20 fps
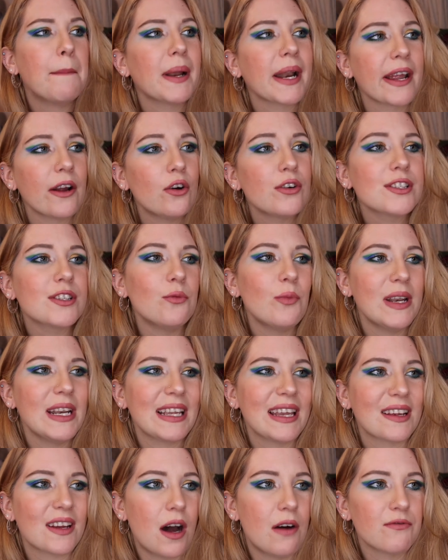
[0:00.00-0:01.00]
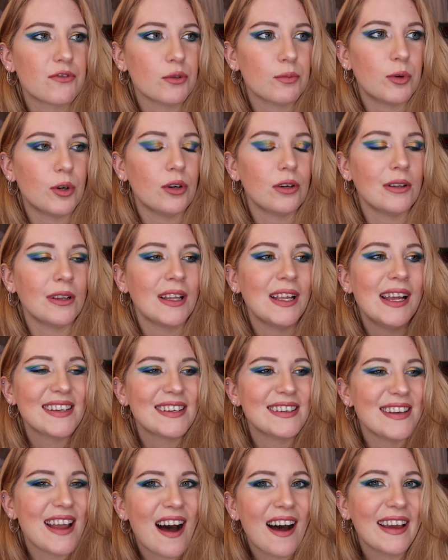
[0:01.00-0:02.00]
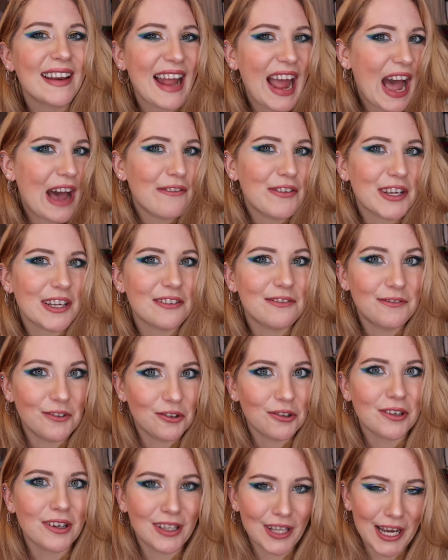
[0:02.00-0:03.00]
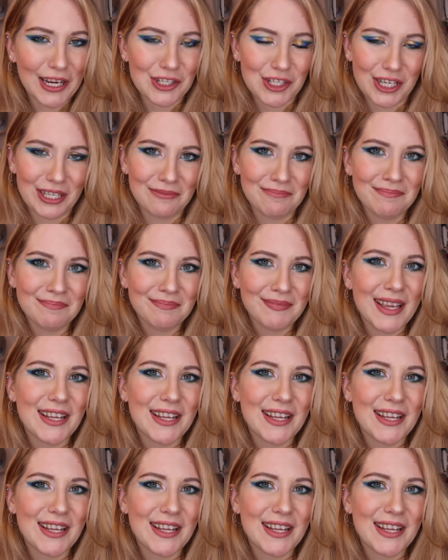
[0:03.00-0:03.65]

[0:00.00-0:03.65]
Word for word: but I also want to get comfortable not having a full collection.